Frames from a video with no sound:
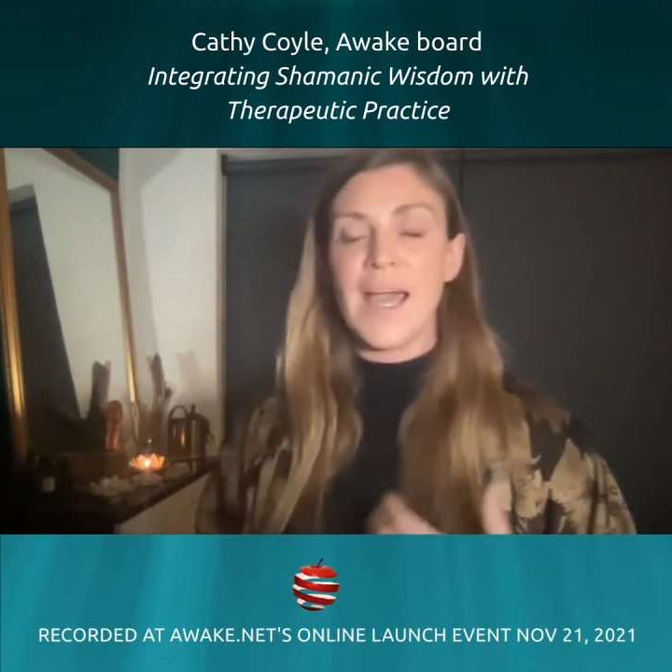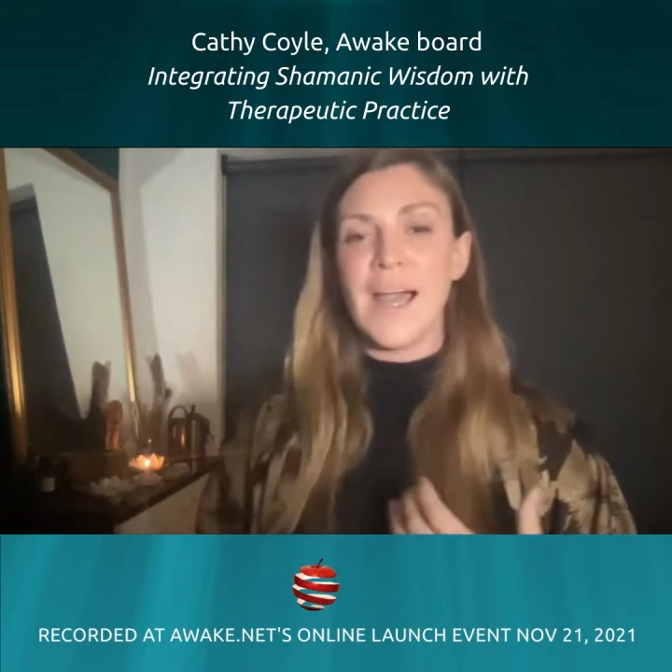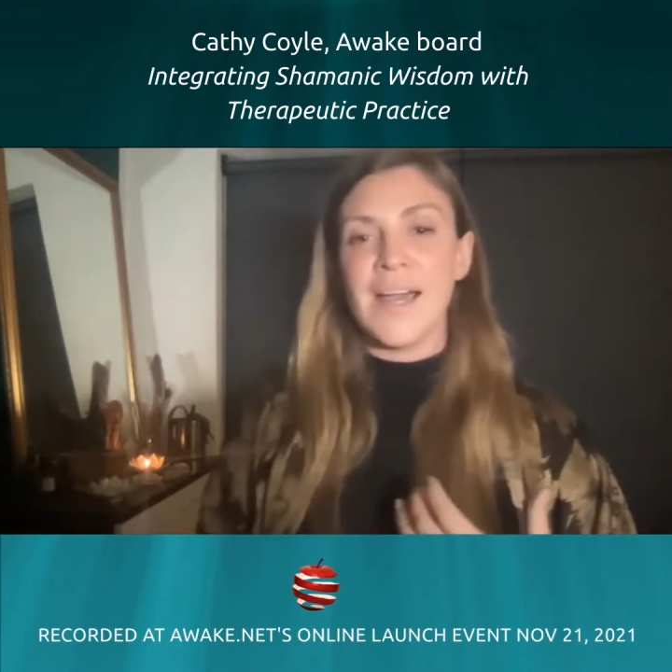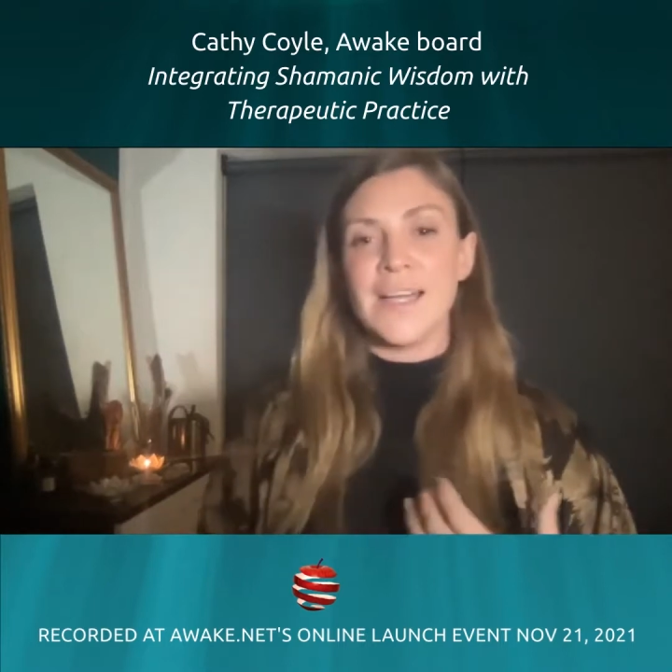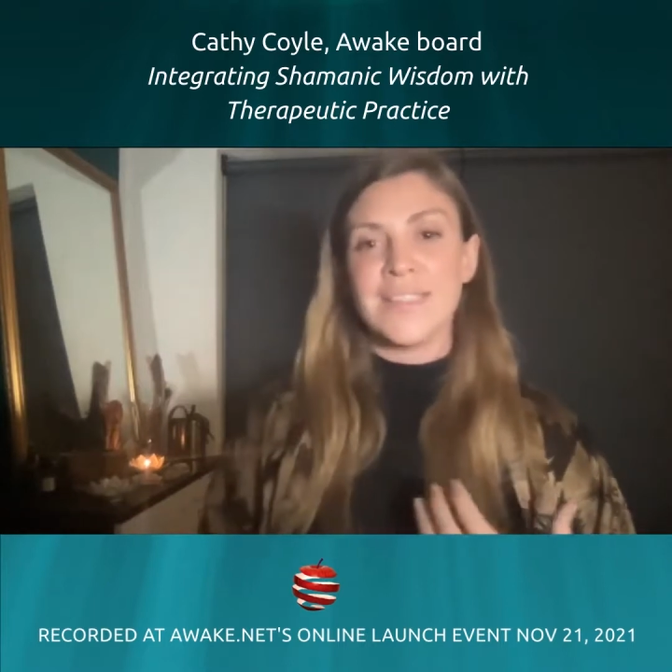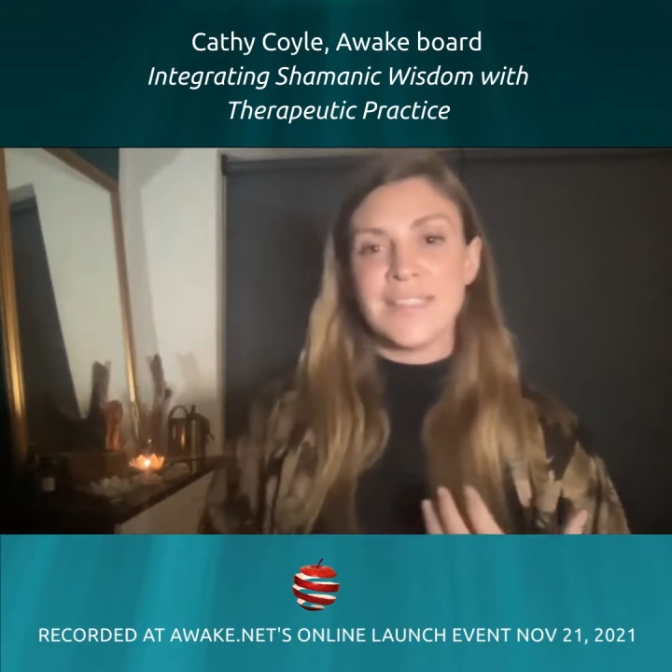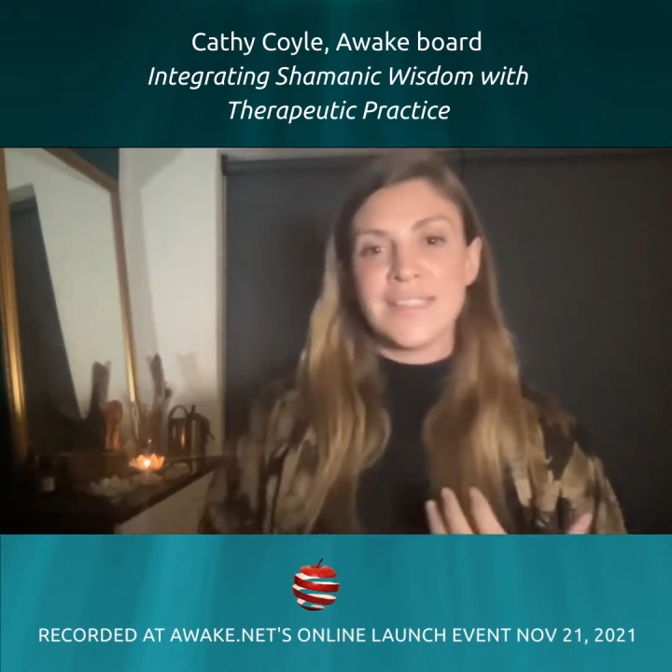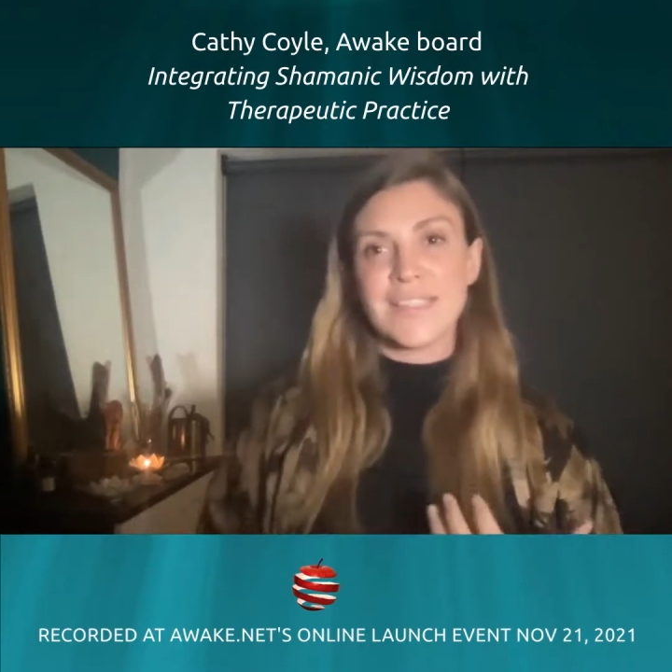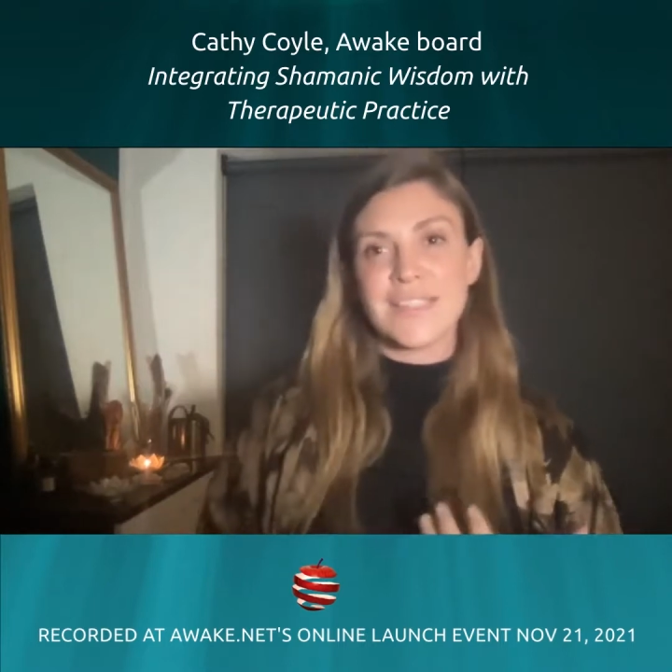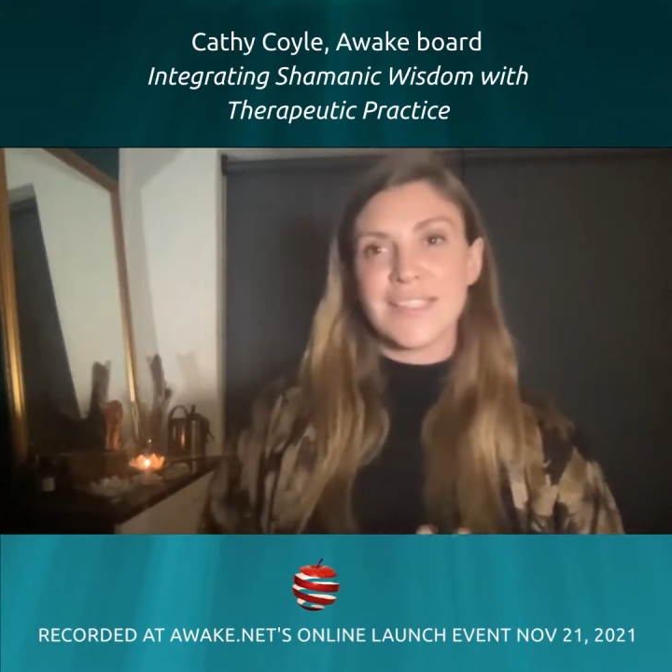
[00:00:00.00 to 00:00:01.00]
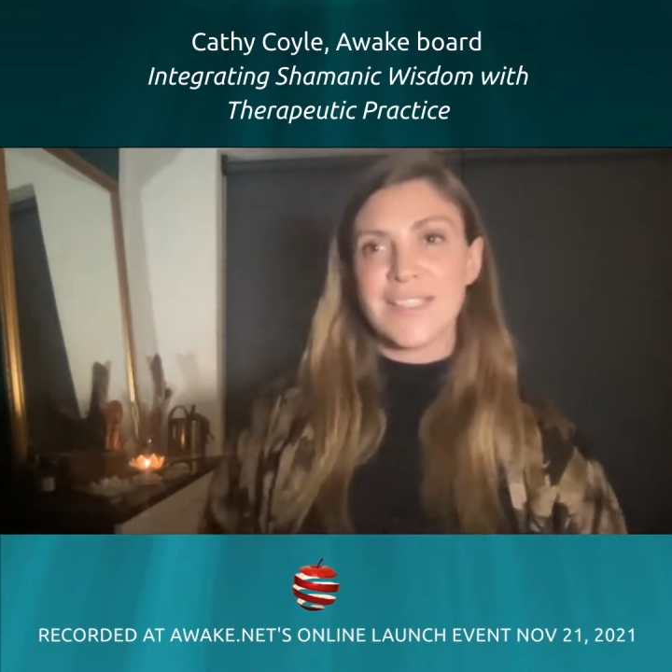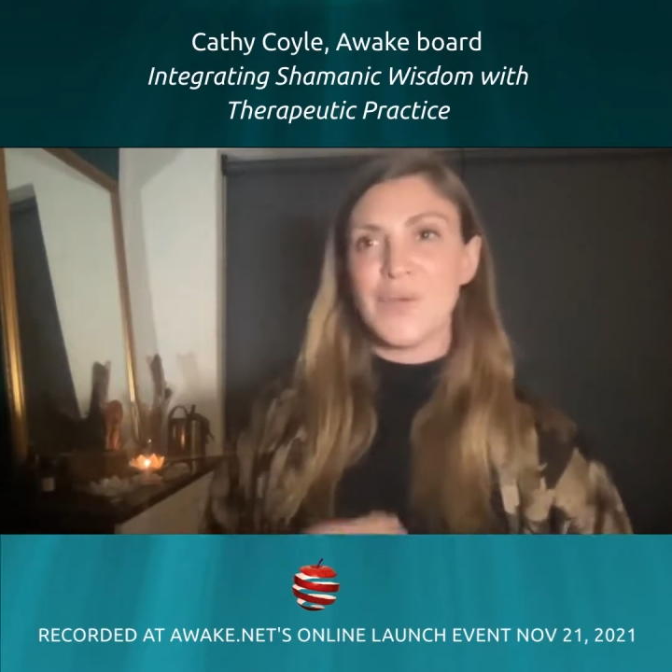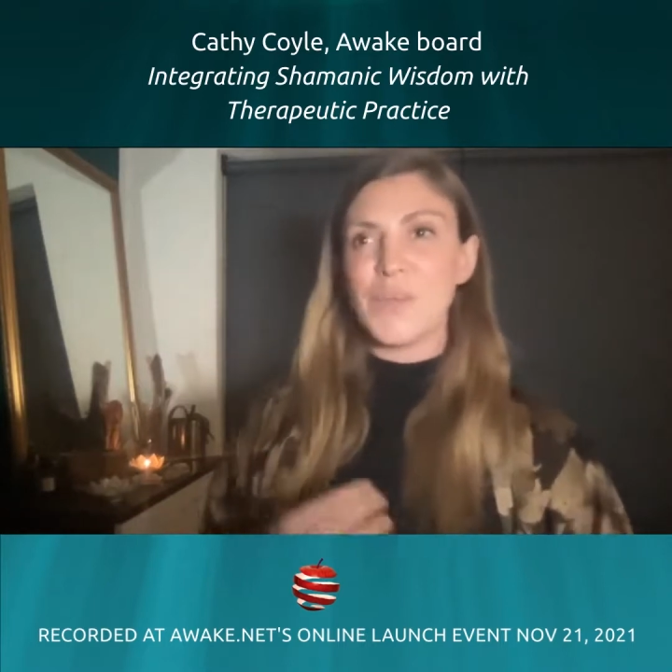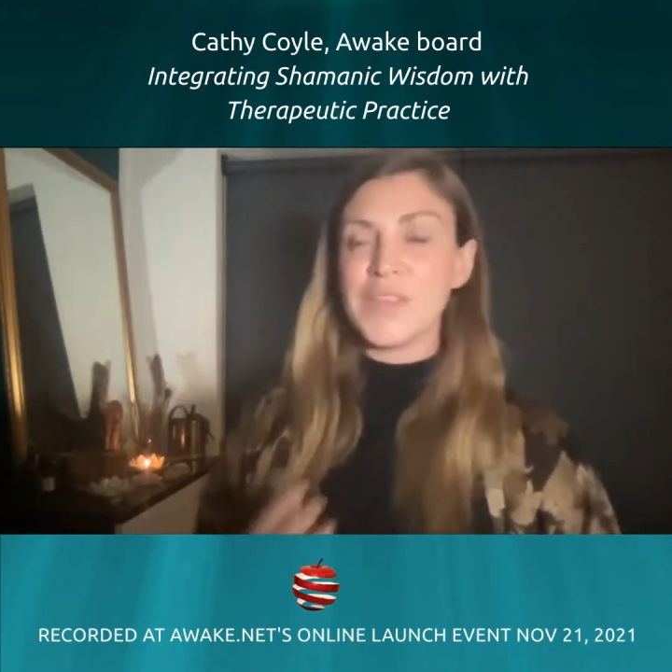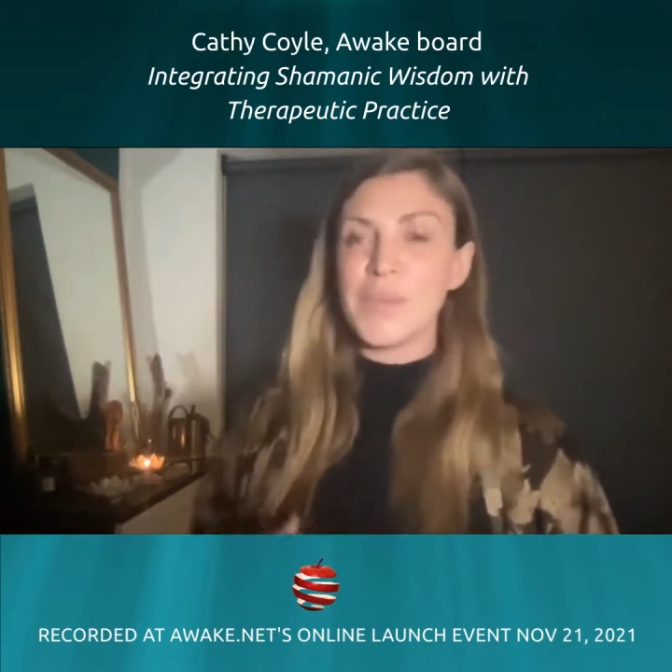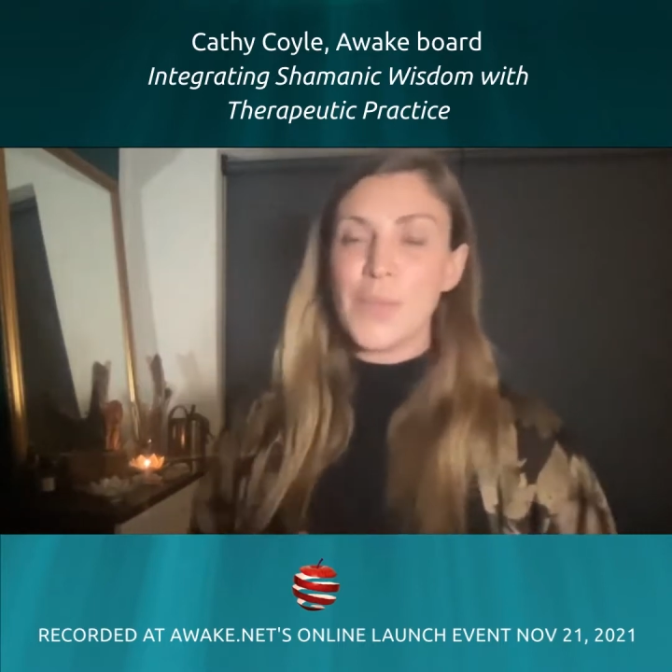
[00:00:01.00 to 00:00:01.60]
And with